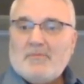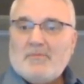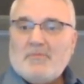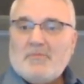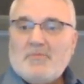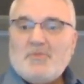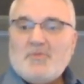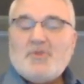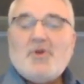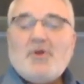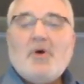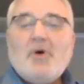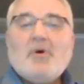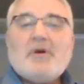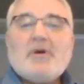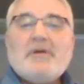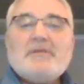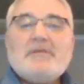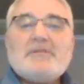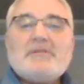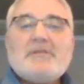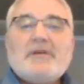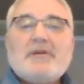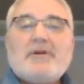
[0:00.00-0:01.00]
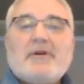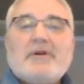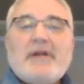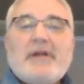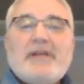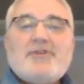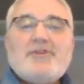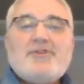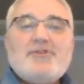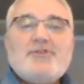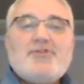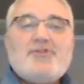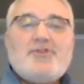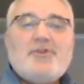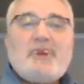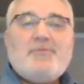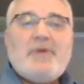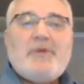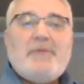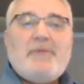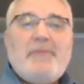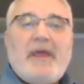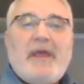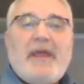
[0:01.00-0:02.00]
So consideration should
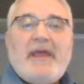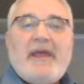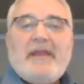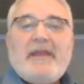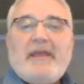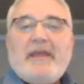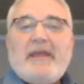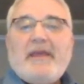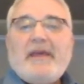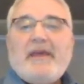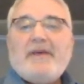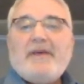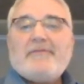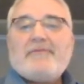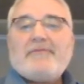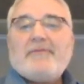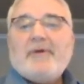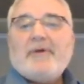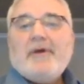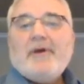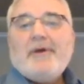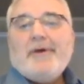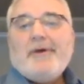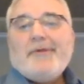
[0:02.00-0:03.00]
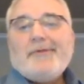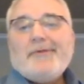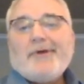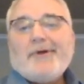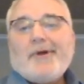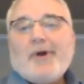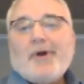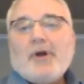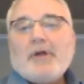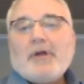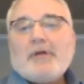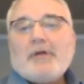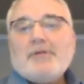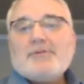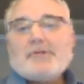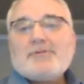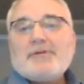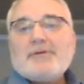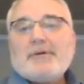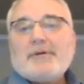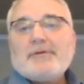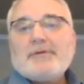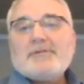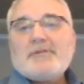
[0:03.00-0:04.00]
be made if there are
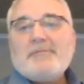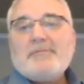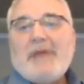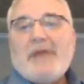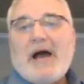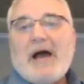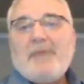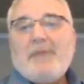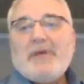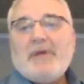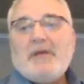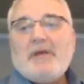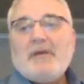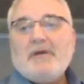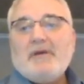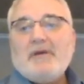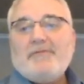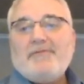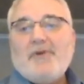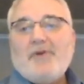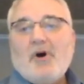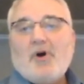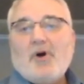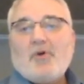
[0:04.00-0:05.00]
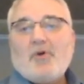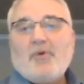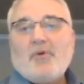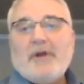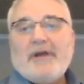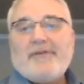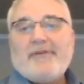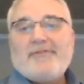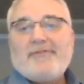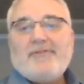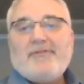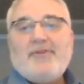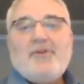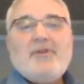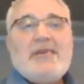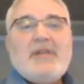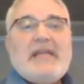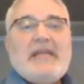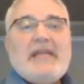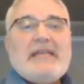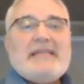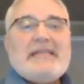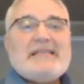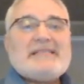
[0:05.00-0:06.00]
concerns about being a fall risk. Do you
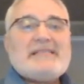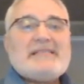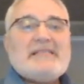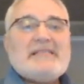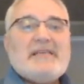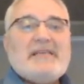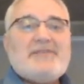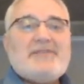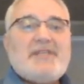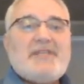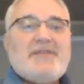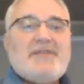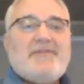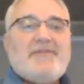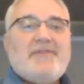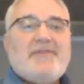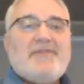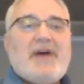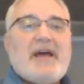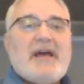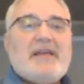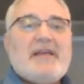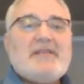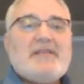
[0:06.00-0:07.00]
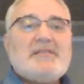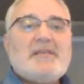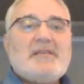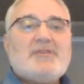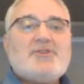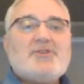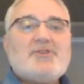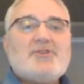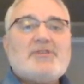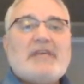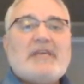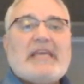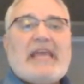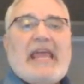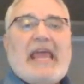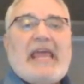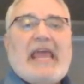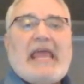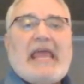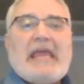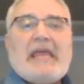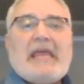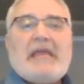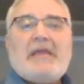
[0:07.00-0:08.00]
need an assistive device such as a
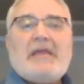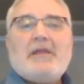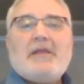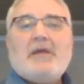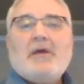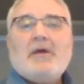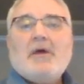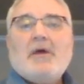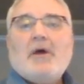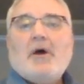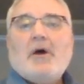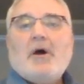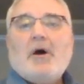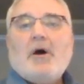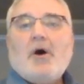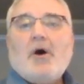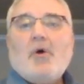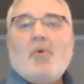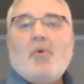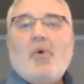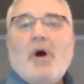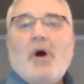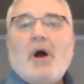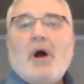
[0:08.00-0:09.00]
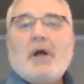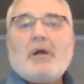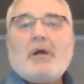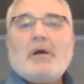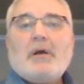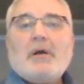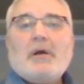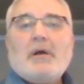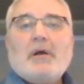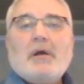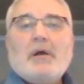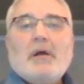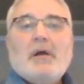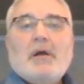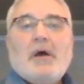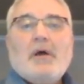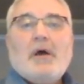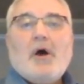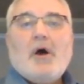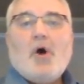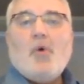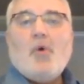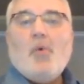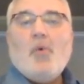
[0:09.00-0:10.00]
cane, a walker,
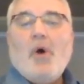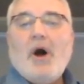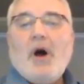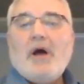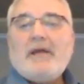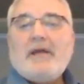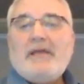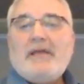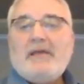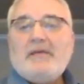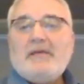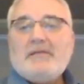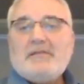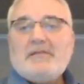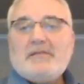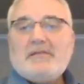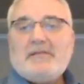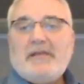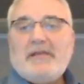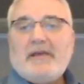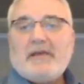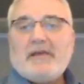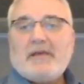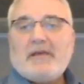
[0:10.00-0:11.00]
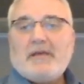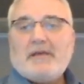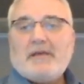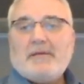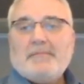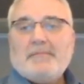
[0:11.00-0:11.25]
a walking stick?